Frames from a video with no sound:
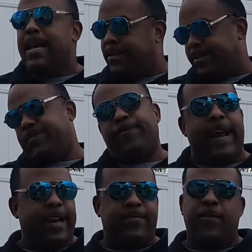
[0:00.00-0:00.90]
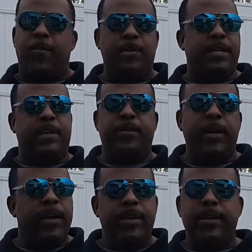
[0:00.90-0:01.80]
So just fast forward till,
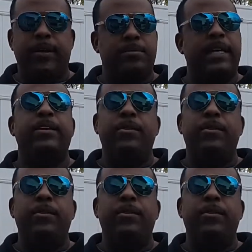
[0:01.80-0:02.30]
you know what I'm saying,